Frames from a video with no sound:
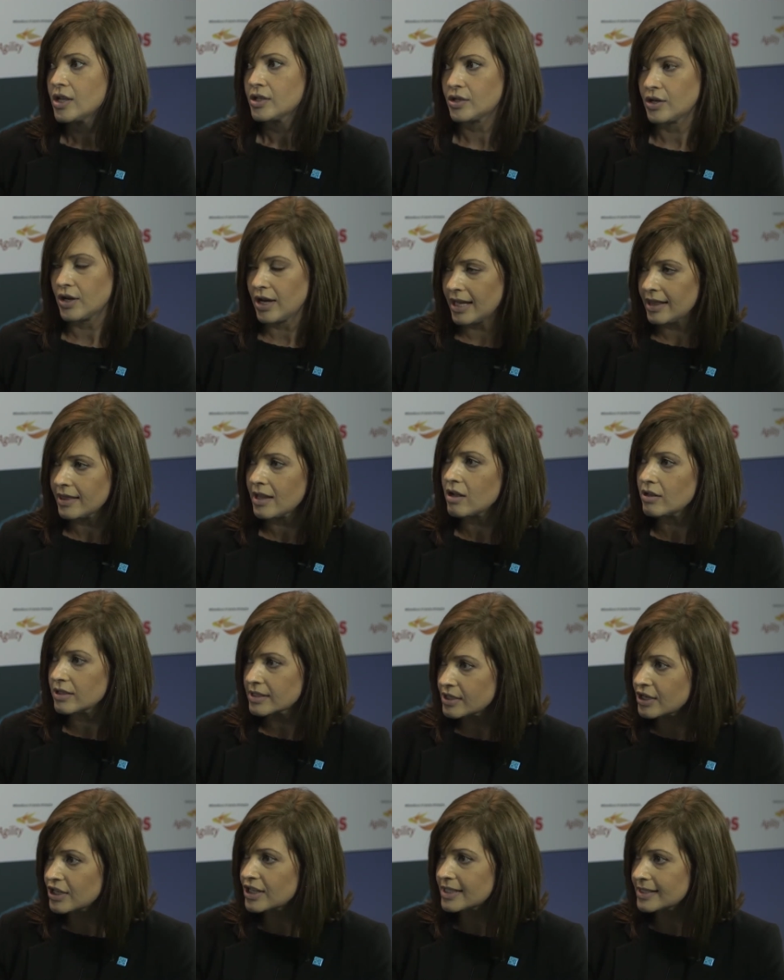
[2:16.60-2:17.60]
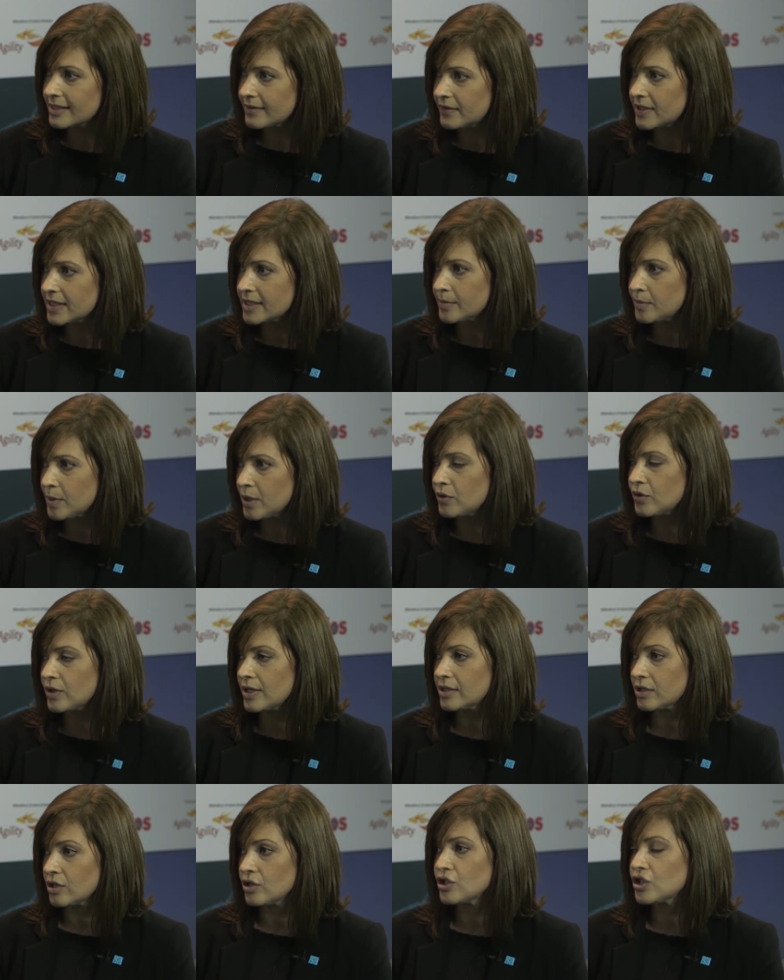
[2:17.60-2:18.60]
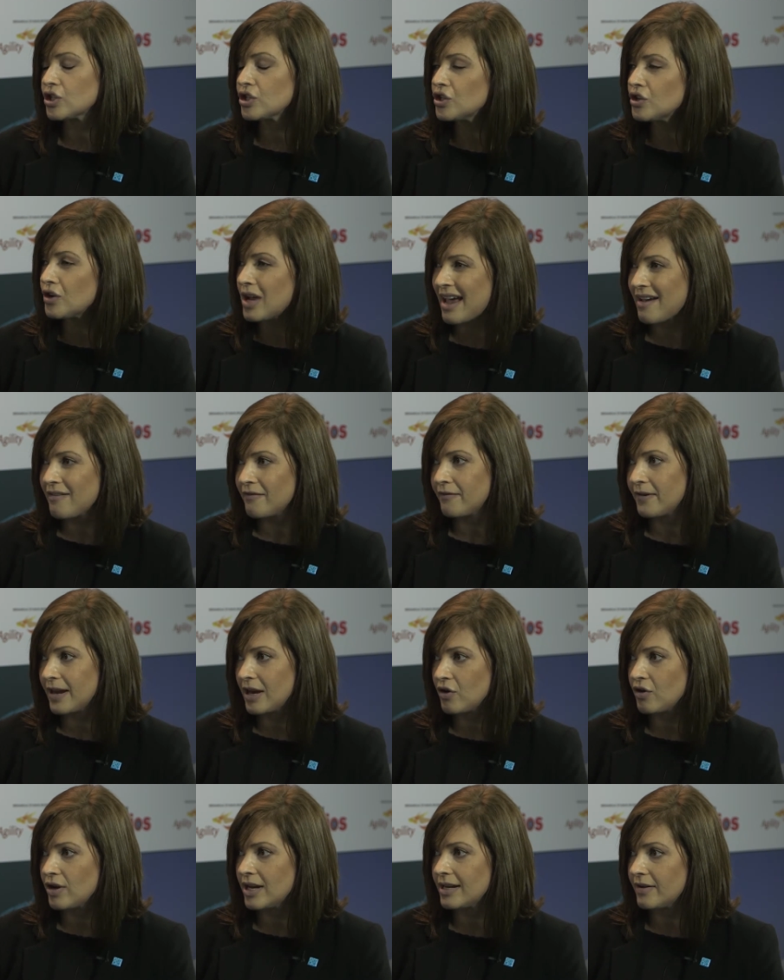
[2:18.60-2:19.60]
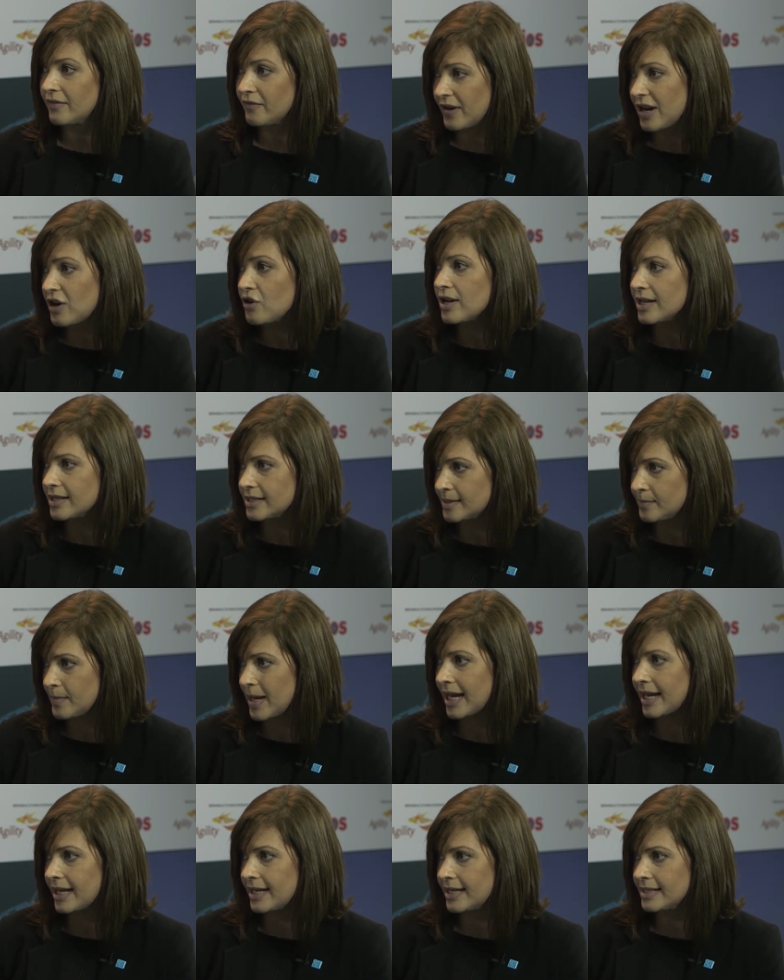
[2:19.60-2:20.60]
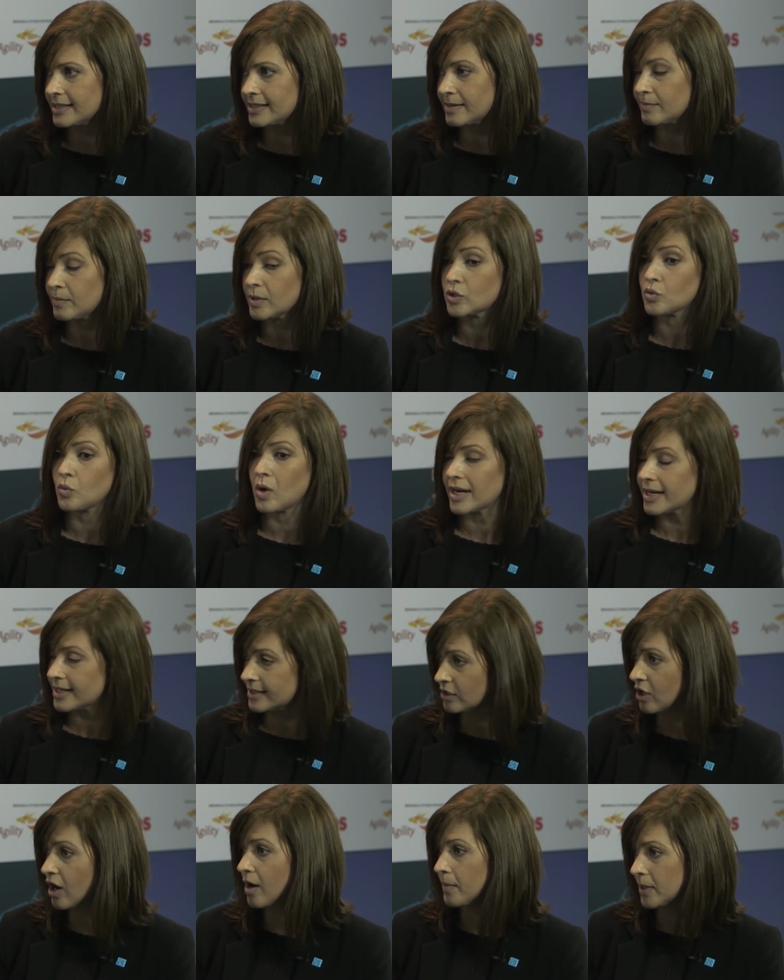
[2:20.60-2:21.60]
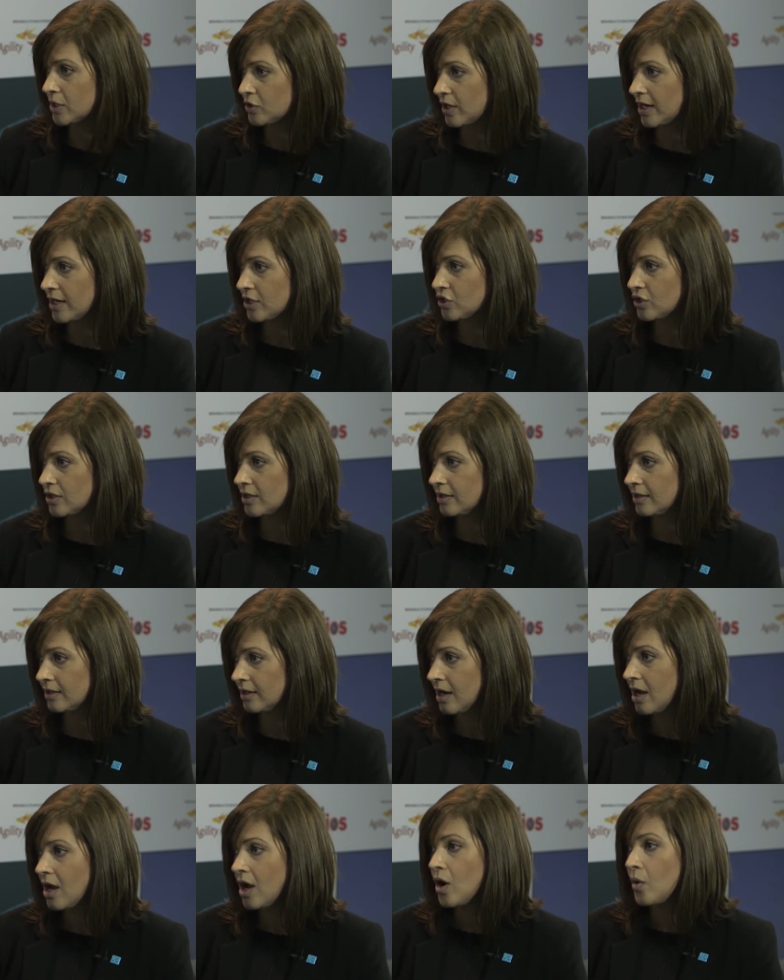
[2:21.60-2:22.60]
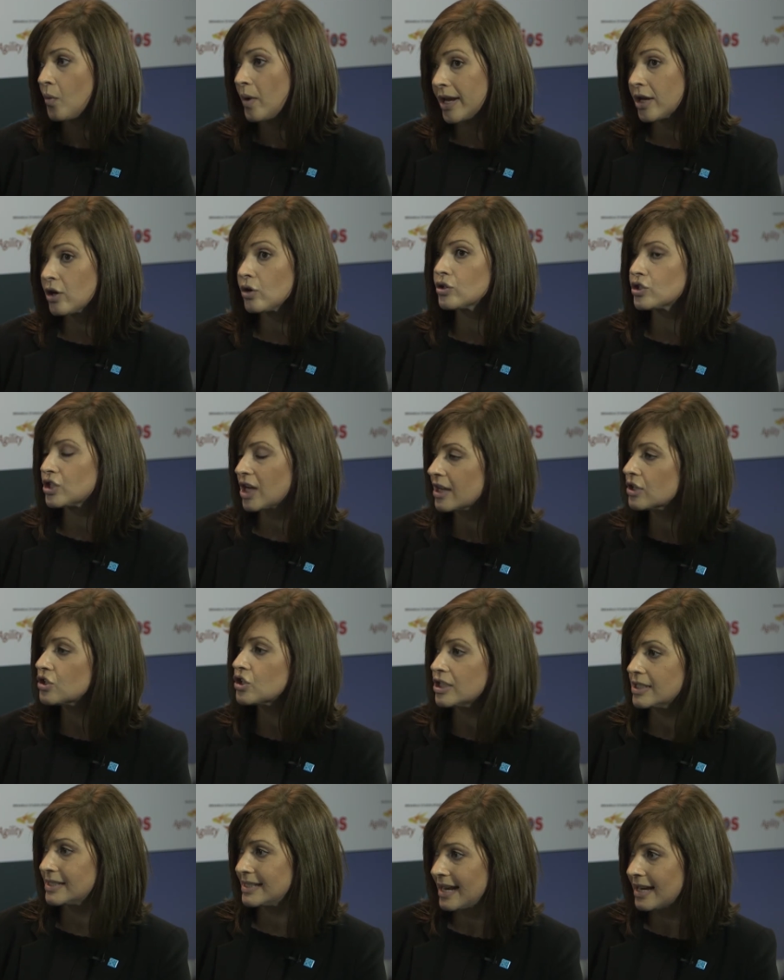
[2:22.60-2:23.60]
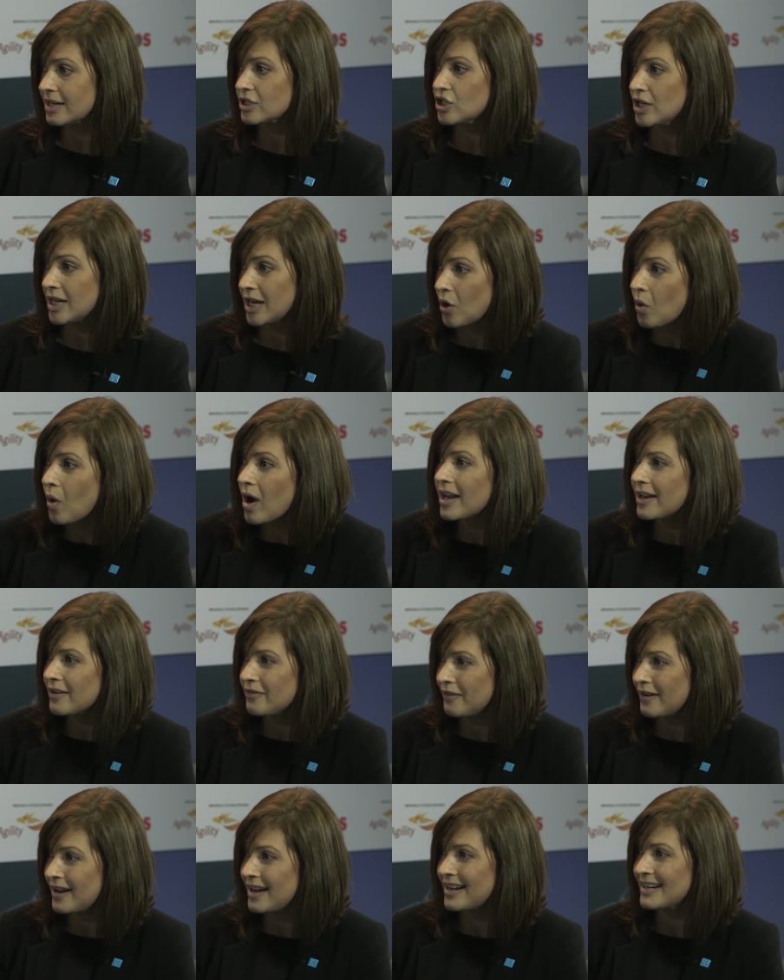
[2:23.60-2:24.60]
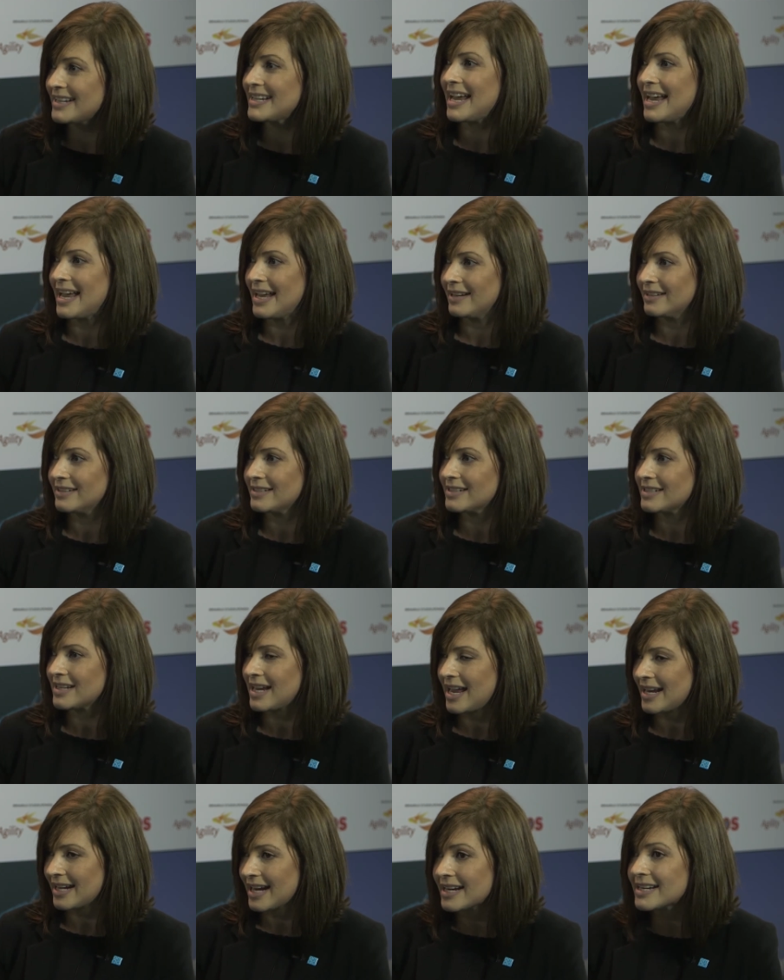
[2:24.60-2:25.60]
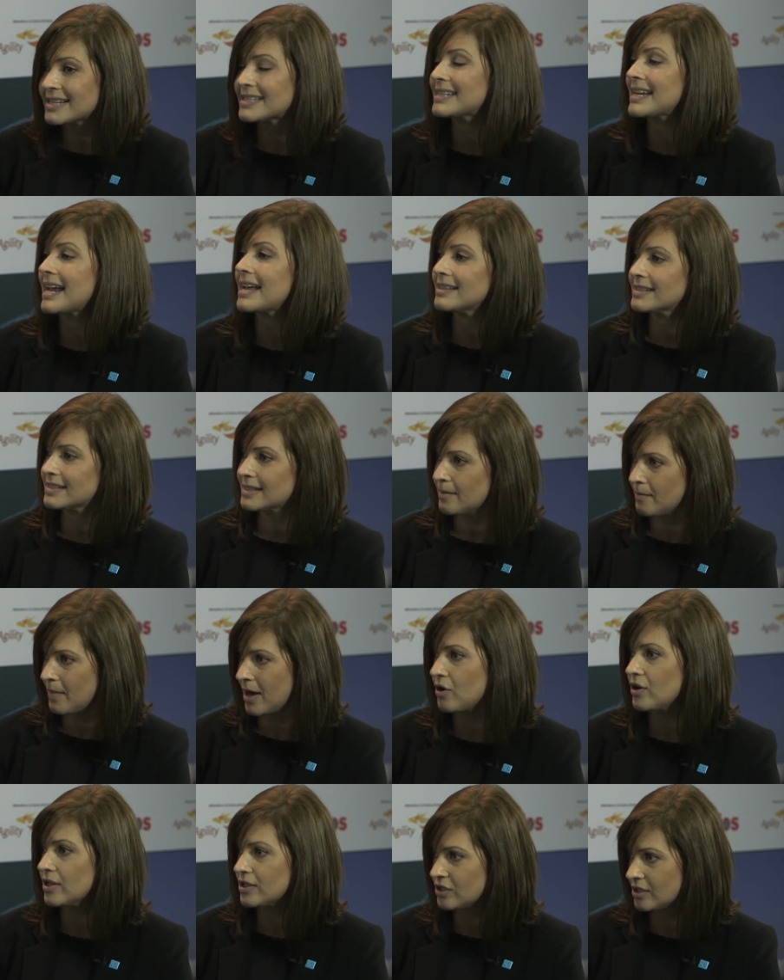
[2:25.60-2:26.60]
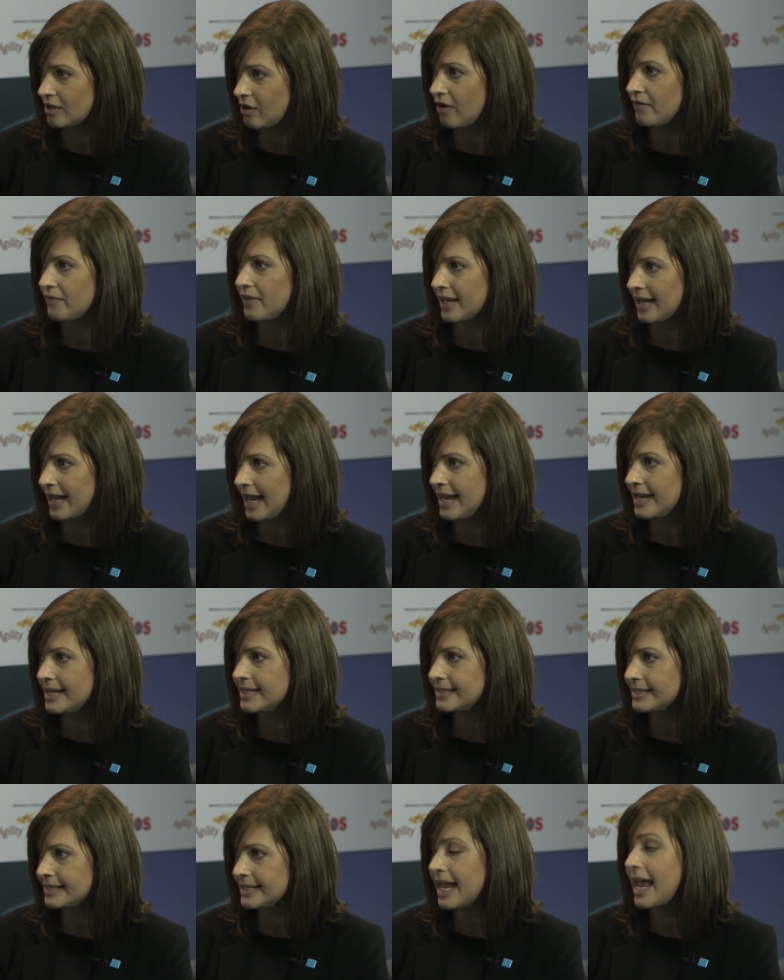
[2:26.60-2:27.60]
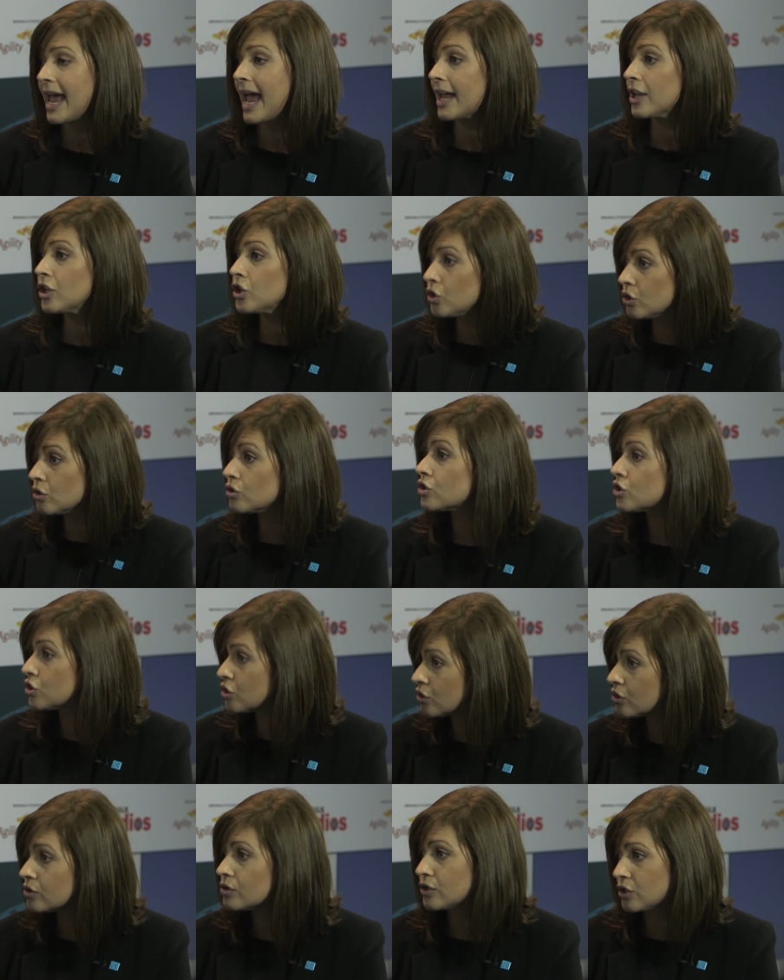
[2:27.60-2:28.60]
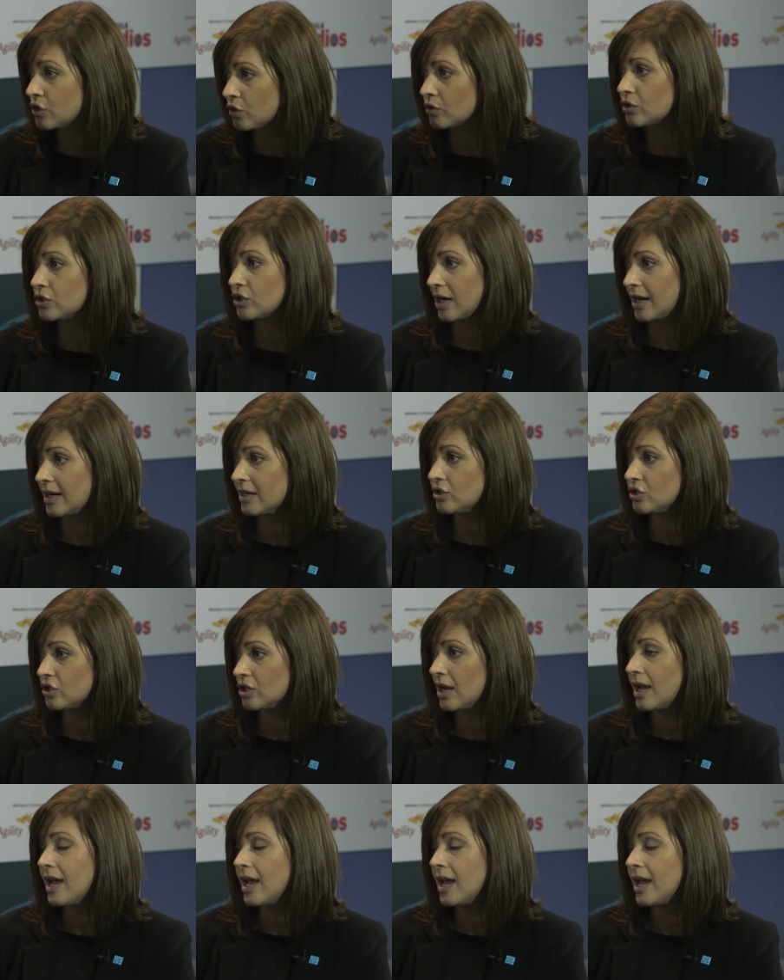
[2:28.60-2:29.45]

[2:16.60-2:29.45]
So in the alternative dispute resolution, you have very, various mechanisms. One is arbitration, where your judge is actually qualified and, and understands the merits of the case, and you choose your judge.